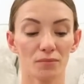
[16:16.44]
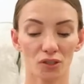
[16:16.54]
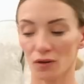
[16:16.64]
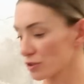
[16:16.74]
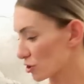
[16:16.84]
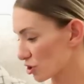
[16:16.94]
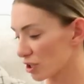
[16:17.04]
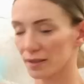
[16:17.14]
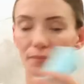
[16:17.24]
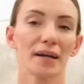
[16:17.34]
So I just
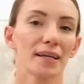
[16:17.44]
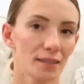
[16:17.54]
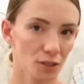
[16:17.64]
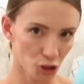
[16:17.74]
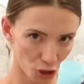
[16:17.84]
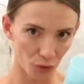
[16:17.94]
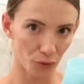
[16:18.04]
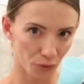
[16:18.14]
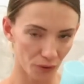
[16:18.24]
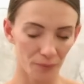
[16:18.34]
chucked them back in to show
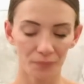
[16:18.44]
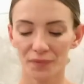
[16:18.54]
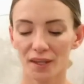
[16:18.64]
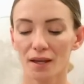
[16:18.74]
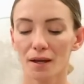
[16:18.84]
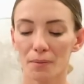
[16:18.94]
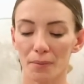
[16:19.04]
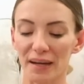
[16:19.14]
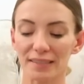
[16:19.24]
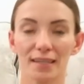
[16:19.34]
you them.
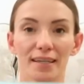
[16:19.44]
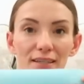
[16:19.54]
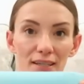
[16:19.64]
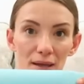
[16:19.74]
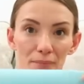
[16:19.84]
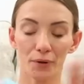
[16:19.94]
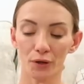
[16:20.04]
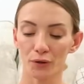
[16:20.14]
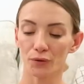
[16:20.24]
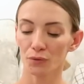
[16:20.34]
But basically, you get
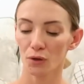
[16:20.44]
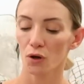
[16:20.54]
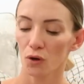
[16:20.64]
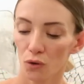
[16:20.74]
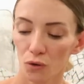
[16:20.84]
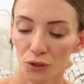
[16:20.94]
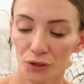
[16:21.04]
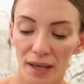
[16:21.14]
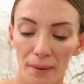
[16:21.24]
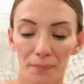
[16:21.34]
blue or
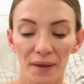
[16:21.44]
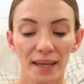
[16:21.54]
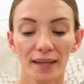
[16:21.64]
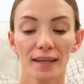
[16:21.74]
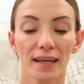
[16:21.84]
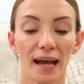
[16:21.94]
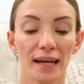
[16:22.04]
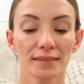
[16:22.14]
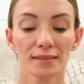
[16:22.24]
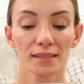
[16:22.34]
you get pink.
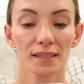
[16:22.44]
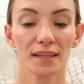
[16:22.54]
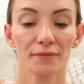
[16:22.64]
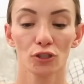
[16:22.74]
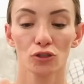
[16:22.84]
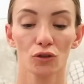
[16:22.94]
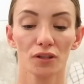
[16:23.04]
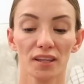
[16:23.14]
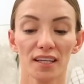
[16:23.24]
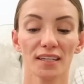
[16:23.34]
And they've just got
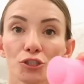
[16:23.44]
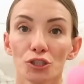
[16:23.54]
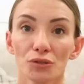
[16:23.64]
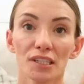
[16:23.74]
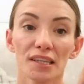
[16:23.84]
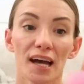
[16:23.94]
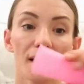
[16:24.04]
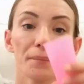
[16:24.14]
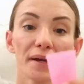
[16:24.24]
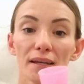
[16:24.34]
the thing. Juice it in
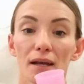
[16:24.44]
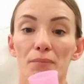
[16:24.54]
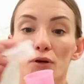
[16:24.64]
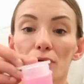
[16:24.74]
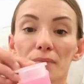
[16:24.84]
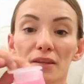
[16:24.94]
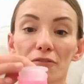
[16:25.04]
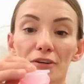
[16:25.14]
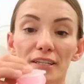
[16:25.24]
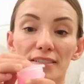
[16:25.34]
that, mate, and put them in the
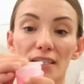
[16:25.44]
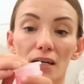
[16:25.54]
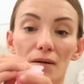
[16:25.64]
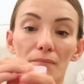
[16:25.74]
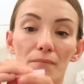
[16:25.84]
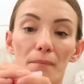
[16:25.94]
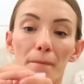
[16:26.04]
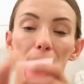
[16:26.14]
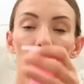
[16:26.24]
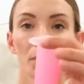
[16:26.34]
freezer.
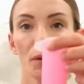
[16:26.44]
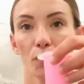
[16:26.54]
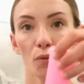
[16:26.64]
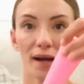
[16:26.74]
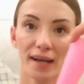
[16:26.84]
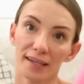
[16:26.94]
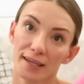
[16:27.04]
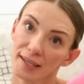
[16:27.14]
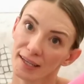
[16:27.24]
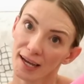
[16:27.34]
Pop them
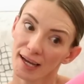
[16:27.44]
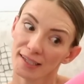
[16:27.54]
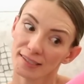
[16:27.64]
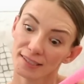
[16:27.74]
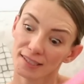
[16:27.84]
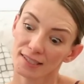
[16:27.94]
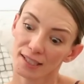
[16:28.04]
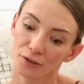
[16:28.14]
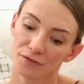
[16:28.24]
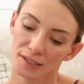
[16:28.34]
away. And
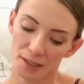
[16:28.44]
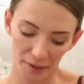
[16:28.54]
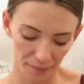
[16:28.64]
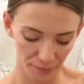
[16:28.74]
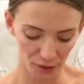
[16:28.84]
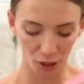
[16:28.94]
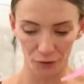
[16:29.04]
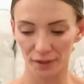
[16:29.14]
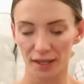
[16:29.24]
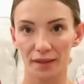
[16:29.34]
they're good for summer.
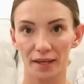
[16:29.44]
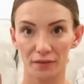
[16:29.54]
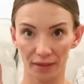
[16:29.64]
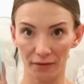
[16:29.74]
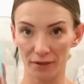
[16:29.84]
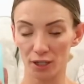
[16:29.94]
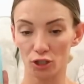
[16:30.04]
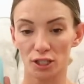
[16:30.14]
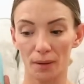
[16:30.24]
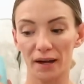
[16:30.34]
So yeah, they're really
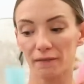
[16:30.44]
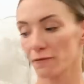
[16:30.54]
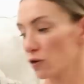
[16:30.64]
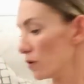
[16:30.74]
good. You get a pack of